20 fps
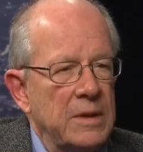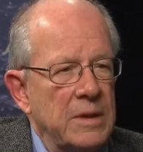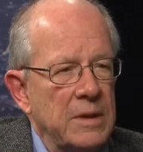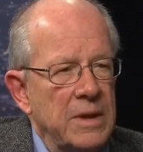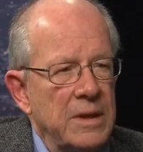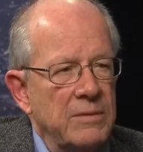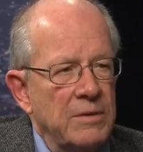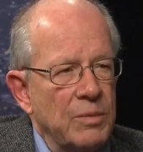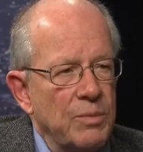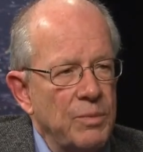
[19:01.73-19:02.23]

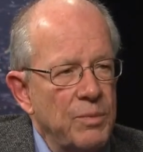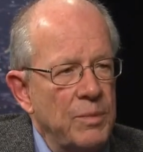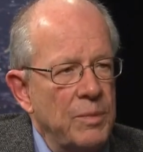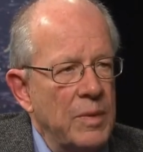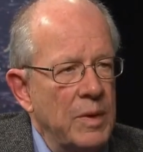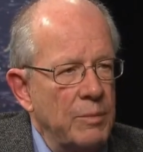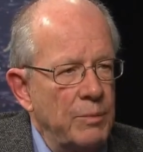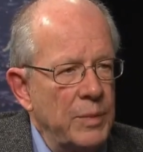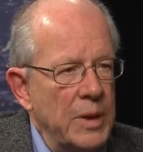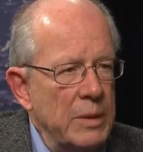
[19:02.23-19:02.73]
even
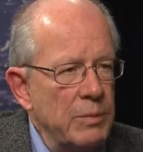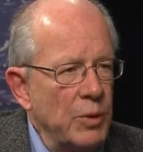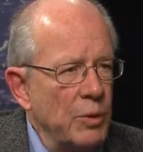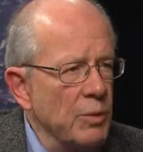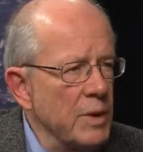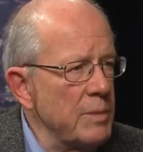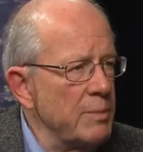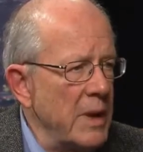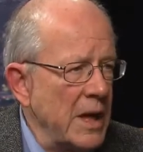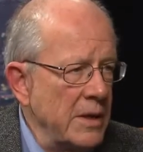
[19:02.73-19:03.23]
people
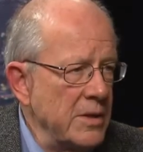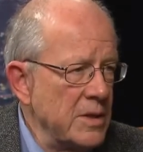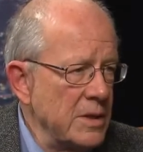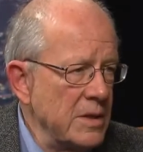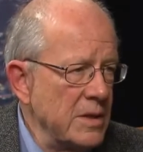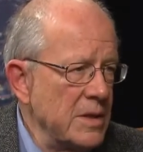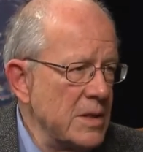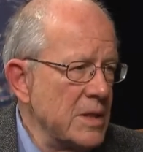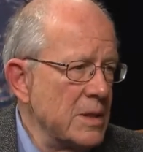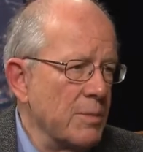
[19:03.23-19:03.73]
with
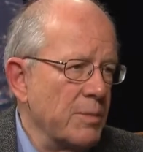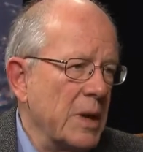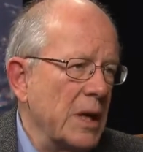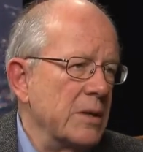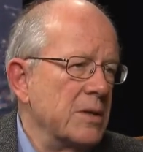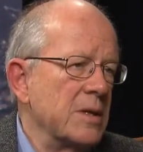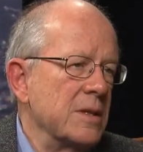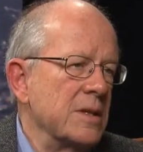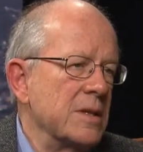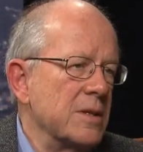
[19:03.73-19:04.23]
pensions. The
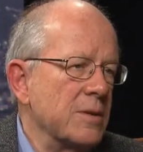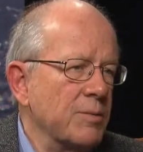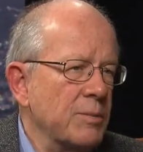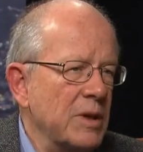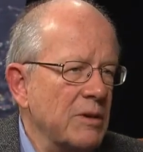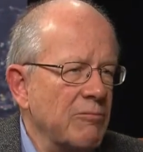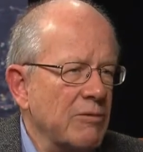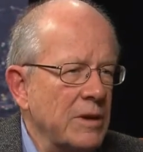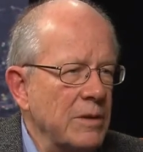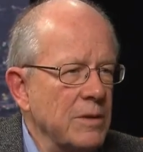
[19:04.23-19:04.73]
pensions have
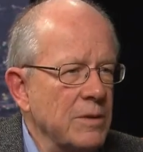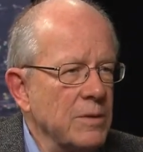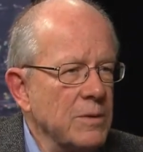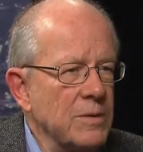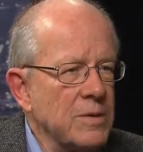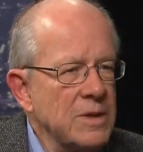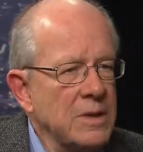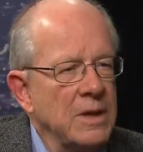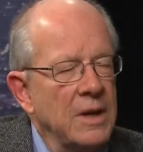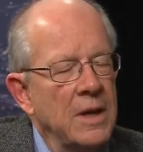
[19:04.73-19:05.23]
been
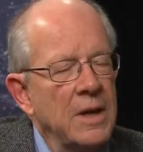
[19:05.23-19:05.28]
reduced.